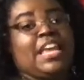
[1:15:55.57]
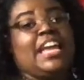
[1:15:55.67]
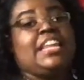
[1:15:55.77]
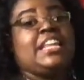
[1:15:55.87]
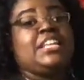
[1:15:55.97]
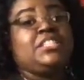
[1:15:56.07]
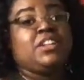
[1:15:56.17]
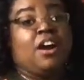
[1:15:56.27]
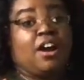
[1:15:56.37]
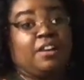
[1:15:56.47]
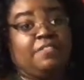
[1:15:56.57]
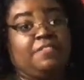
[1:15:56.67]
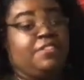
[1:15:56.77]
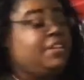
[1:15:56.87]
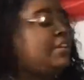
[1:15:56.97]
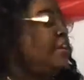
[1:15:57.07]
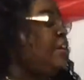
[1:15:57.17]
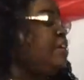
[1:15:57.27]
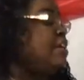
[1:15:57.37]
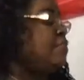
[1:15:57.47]
and then his scarf,
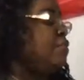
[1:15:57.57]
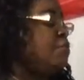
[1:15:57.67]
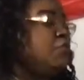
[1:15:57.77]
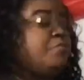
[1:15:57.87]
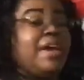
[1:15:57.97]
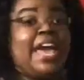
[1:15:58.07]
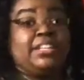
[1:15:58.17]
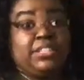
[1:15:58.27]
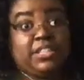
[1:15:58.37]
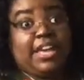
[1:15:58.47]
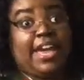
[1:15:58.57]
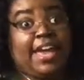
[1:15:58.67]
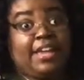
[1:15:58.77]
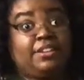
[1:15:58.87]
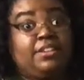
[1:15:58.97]
and then we'll move back to the hat.